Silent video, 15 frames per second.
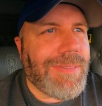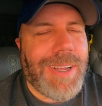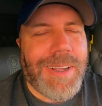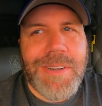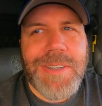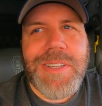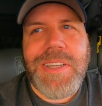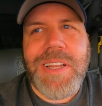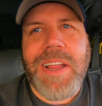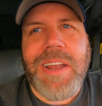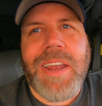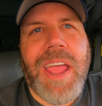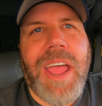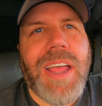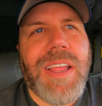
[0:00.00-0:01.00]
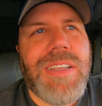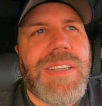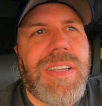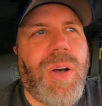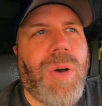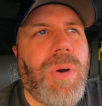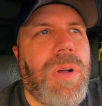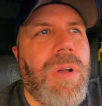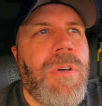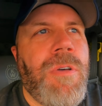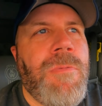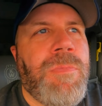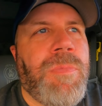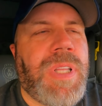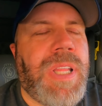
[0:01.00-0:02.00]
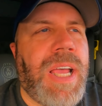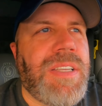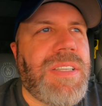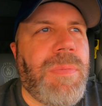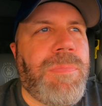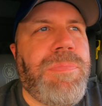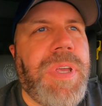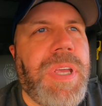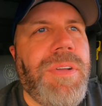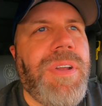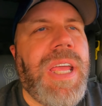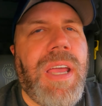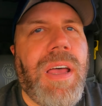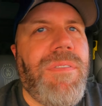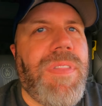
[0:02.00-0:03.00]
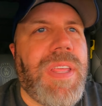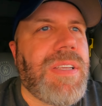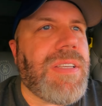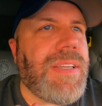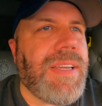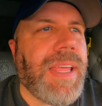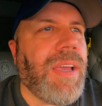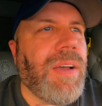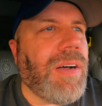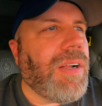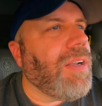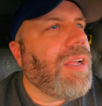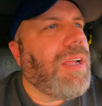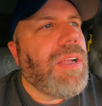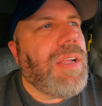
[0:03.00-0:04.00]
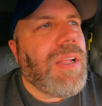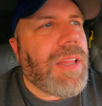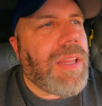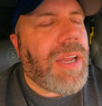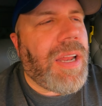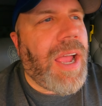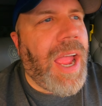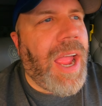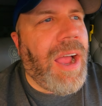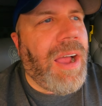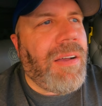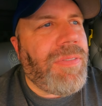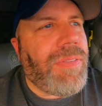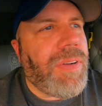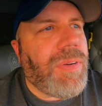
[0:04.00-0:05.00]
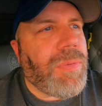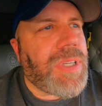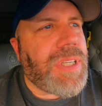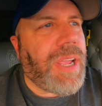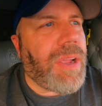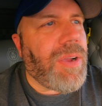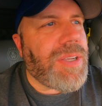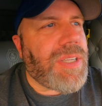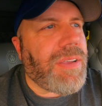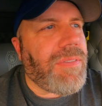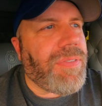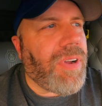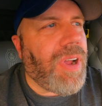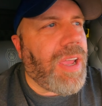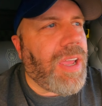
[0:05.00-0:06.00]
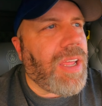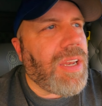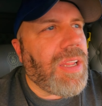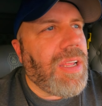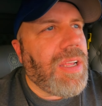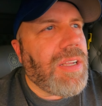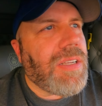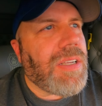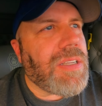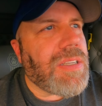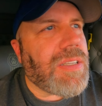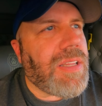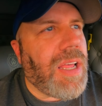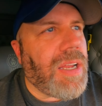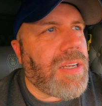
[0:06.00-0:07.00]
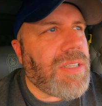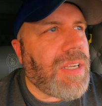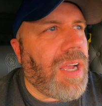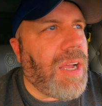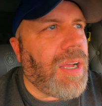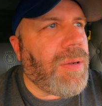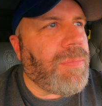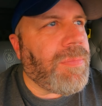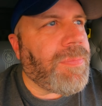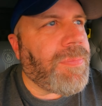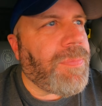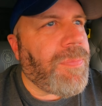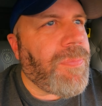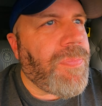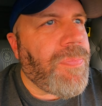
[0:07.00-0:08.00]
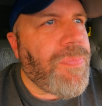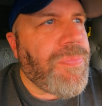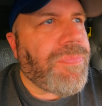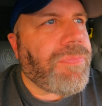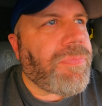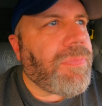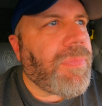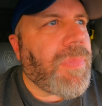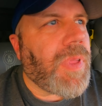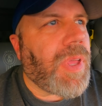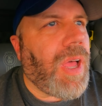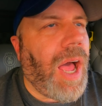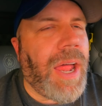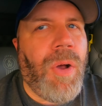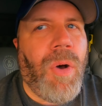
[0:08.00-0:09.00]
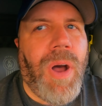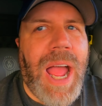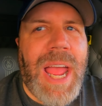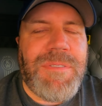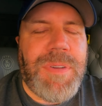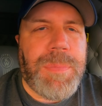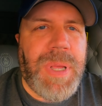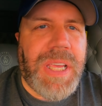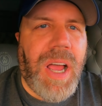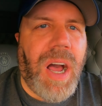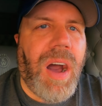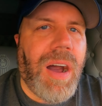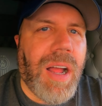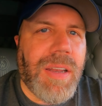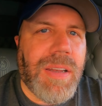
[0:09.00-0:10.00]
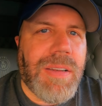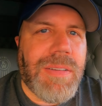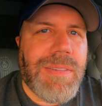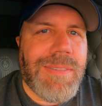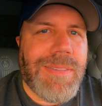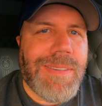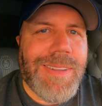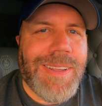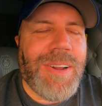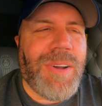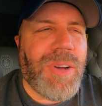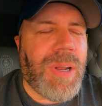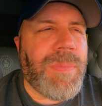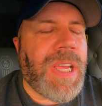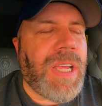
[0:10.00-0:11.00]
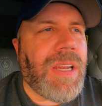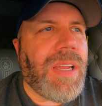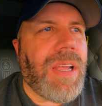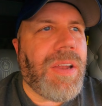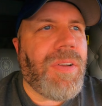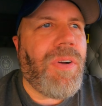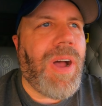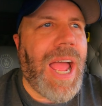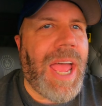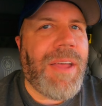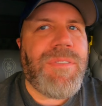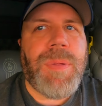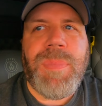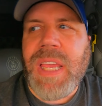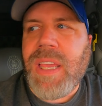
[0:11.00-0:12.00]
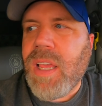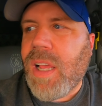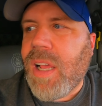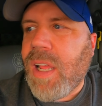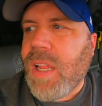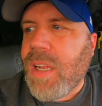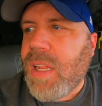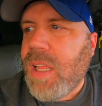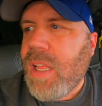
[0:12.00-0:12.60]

Understand that. So, but that's the beauty of this deal that I have with TRC Freight, is that I don't have to be gone. You know what I mean? I don't have to be gone.